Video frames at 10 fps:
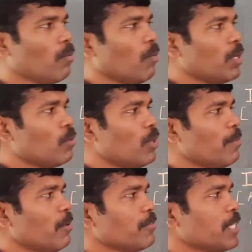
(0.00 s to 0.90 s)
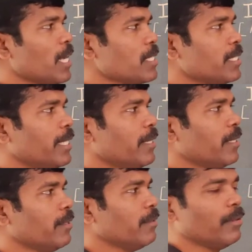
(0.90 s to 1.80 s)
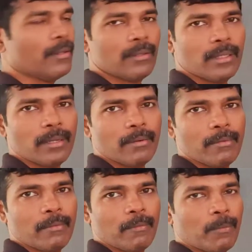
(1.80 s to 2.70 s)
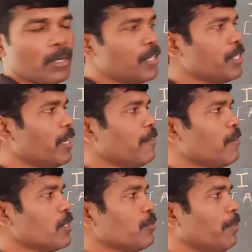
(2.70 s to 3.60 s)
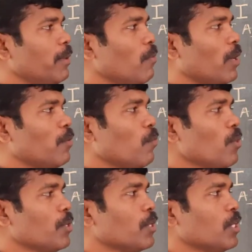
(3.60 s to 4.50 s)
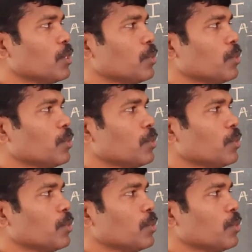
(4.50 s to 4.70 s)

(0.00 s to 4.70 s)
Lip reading: 1 coulomb of charge, then the potential difference would be 1 volt.